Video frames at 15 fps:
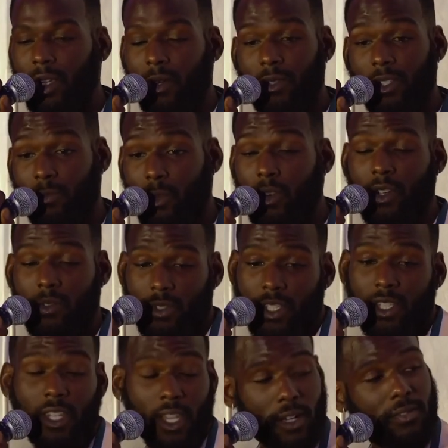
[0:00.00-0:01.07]
but it was
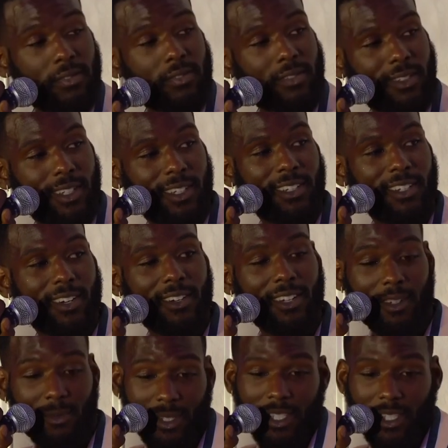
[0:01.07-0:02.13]
enough.
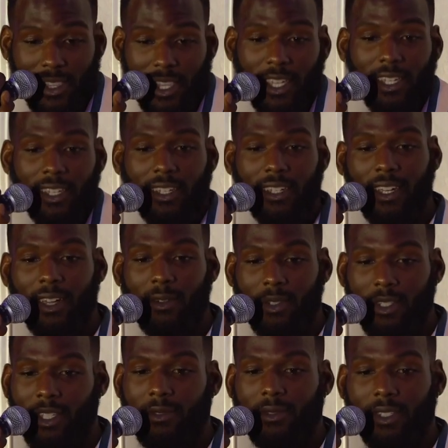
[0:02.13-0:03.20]
It was a thing. It
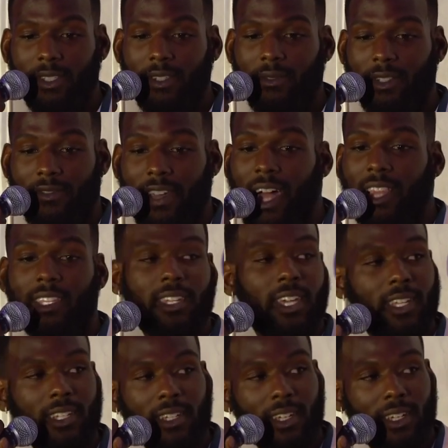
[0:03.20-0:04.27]
was
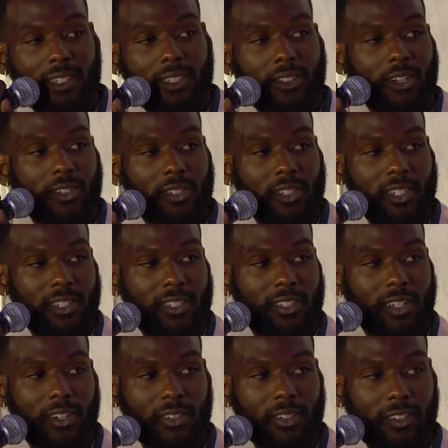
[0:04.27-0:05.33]
validated externally,
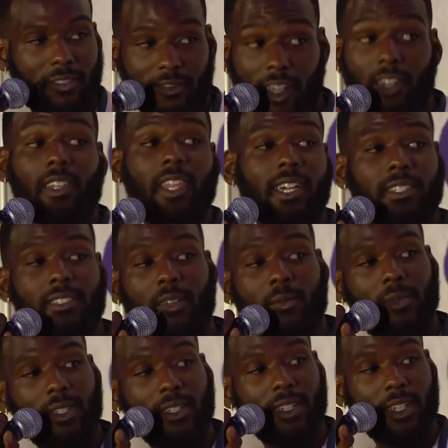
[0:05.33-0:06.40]
so it felt like
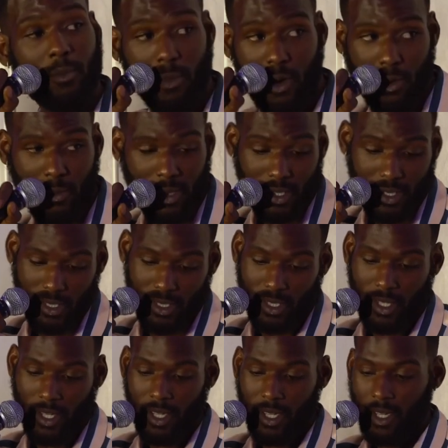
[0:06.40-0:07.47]
something in
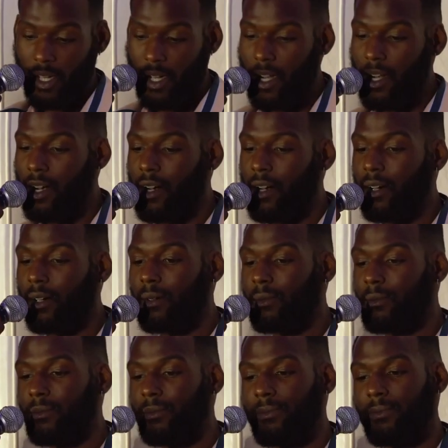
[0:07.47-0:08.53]
moments.
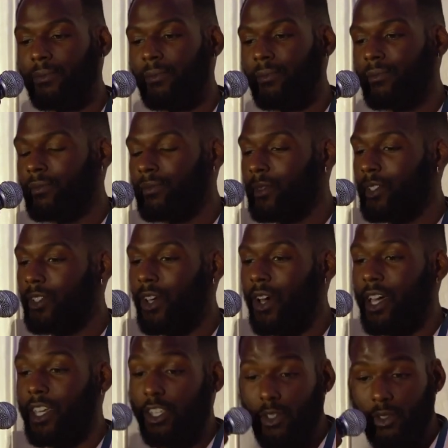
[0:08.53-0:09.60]

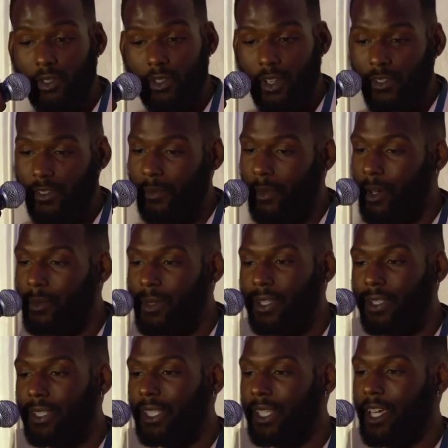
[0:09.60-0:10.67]
I used those
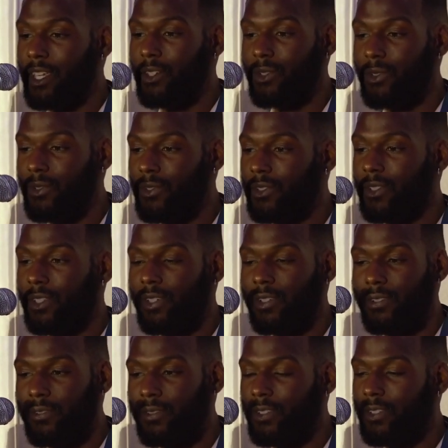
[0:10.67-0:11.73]
moments, and I used
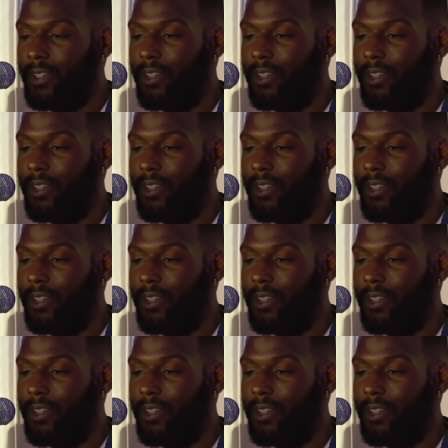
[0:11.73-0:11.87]
the,